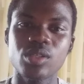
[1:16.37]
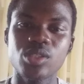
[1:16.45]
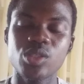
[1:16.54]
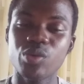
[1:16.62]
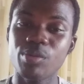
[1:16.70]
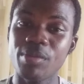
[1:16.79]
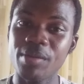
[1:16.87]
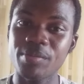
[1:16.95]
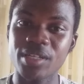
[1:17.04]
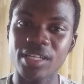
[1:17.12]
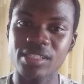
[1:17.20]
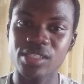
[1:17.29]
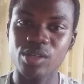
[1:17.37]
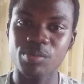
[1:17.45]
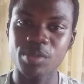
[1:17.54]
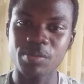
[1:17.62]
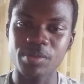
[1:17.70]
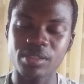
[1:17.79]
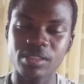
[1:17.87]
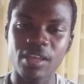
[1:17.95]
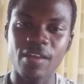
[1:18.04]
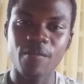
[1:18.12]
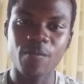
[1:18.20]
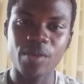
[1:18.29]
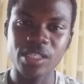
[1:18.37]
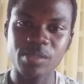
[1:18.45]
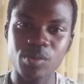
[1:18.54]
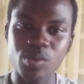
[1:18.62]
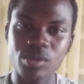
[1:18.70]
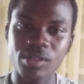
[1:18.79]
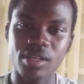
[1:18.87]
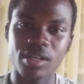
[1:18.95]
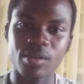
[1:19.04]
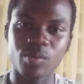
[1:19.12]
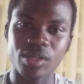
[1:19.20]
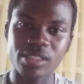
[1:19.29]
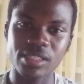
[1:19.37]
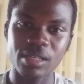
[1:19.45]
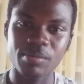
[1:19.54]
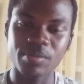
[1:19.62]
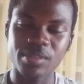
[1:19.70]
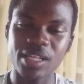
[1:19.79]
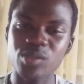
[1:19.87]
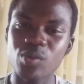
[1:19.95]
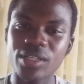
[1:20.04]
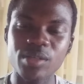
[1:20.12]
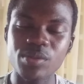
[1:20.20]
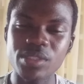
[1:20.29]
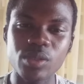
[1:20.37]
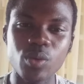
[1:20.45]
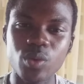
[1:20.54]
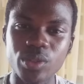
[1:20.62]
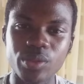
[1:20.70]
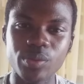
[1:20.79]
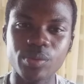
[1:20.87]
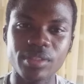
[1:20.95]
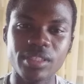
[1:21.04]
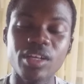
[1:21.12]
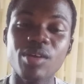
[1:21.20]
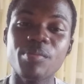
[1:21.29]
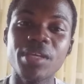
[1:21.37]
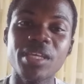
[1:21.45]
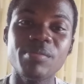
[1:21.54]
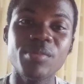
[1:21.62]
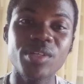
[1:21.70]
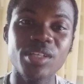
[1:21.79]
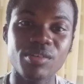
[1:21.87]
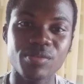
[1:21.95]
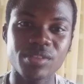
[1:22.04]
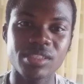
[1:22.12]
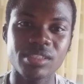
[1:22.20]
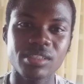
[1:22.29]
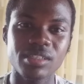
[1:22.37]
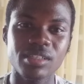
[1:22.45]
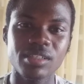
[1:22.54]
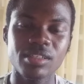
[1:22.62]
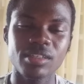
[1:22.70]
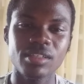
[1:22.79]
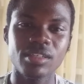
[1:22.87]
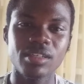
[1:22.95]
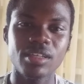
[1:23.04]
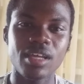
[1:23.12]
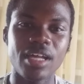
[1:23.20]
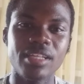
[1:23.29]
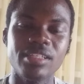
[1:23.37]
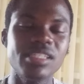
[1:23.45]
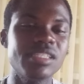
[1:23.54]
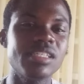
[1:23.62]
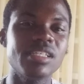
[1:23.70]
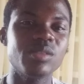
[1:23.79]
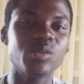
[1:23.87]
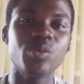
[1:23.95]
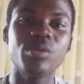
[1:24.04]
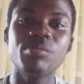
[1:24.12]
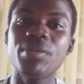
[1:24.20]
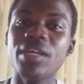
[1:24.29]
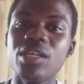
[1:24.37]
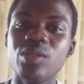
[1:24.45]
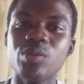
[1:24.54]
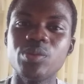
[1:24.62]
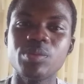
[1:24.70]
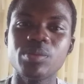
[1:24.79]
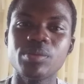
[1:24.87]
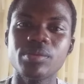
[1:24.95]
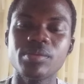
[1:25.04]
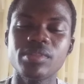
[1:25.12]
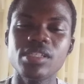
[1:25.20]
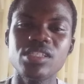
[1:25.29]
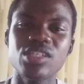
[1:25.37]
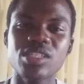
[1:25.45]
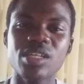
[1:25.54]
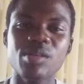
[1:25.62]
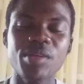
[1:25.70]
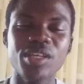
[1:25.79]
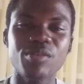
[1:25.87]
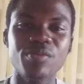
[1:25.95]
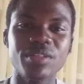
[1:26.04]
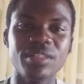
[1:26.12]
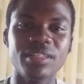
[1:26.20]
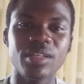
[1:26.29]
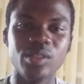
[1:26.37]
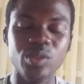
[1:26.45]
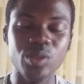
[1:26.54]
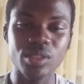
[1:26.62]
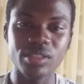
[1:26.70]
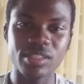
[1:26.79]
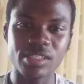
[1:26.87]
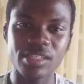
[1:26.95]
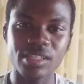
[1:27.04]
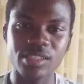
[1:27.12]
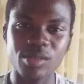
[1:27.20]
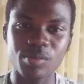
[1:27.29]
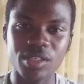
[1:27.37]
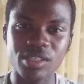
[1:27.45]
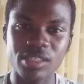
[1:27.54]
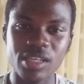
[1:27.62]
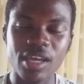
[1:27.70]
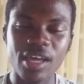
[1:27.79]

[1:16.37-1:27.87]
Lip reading: So remember that, young people. Facebook and WhatsApp, that's what they even told you. They are making money off it. And these things won't pay you. This is just going to make you feel good to see somebody